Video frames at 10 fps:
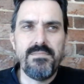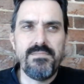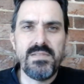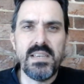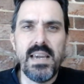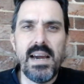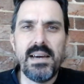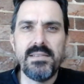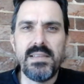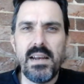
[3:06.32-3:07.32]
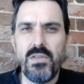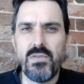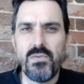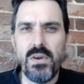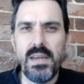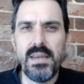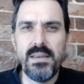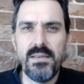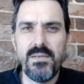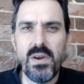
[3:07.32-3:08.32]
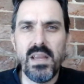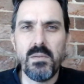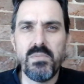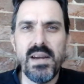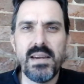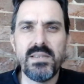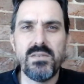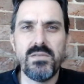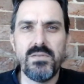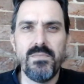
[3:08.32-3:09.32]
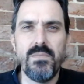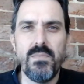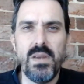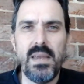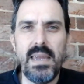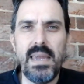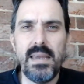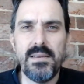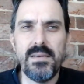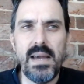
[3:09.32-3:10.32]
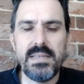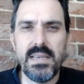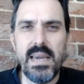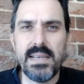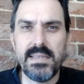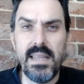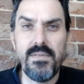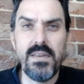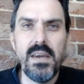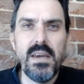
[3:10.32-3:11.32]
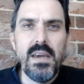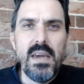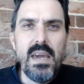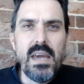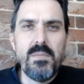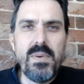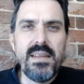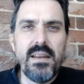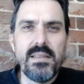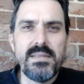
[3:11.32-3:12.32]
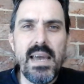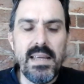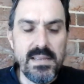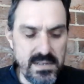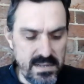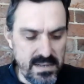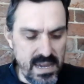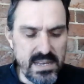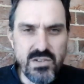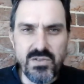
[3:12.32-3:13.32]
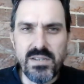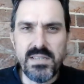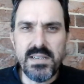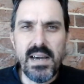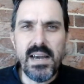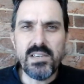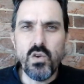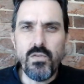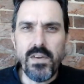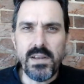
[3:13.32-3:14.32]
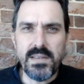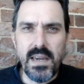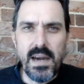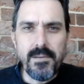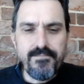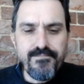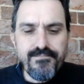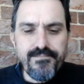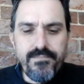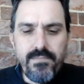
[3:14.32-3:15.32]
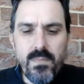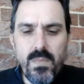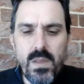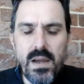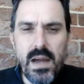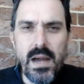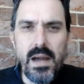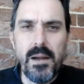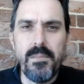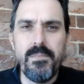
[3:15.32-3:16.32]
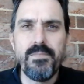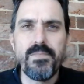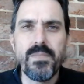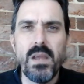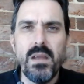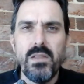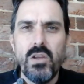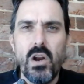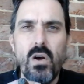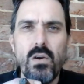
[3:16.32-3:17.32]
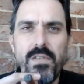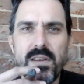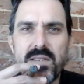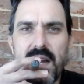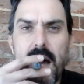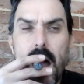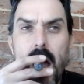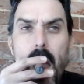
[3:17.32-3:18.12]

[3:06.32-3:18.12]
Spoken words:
cigar. There's only 3 regular productions cigars left, and the Panatellas Extra is a short filler cigar, not a long filler cigar.